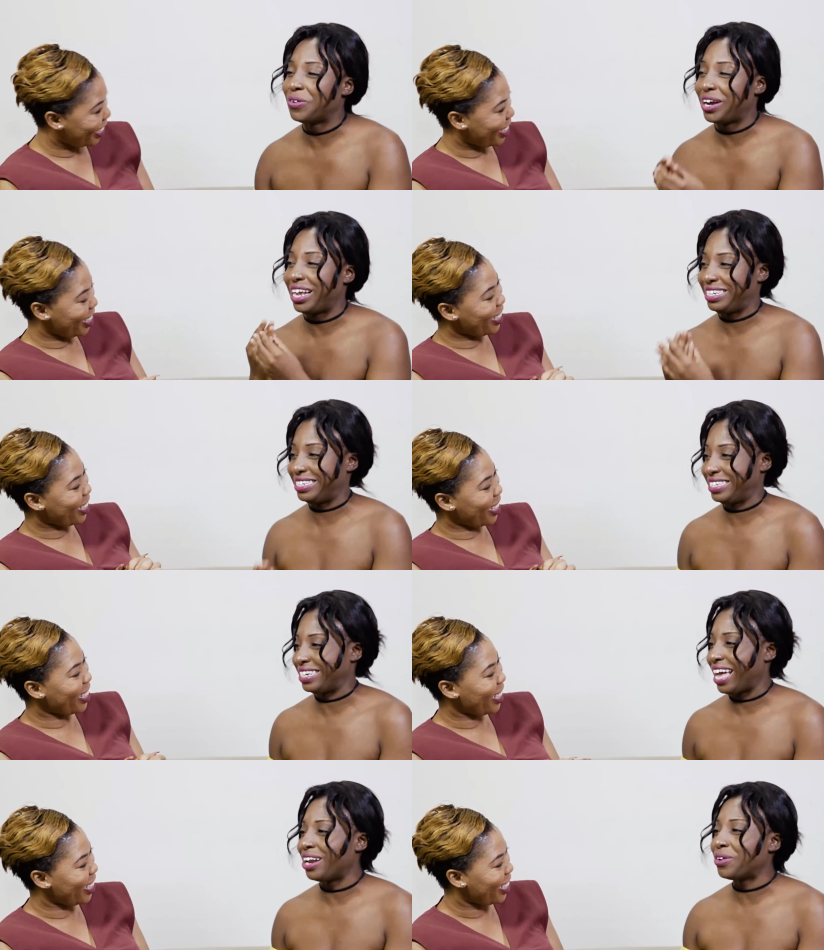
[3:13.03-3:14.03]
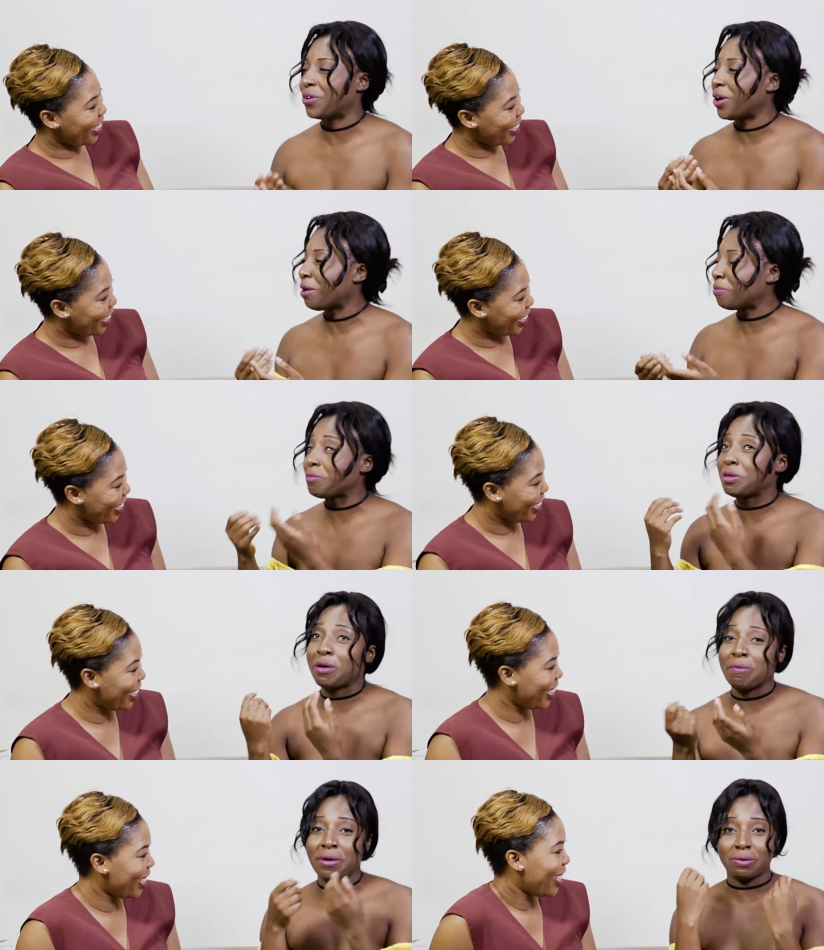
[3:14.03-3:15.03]
Speaker 1: know what I did. I know maybe
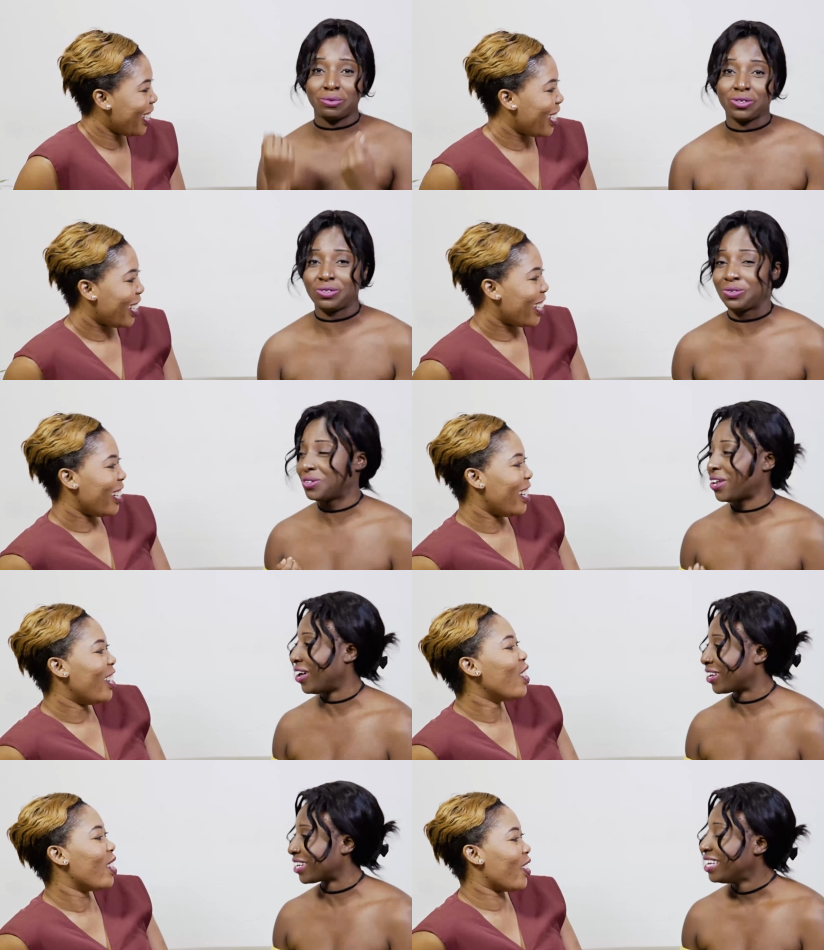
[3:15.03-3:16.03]
my makeup took too long.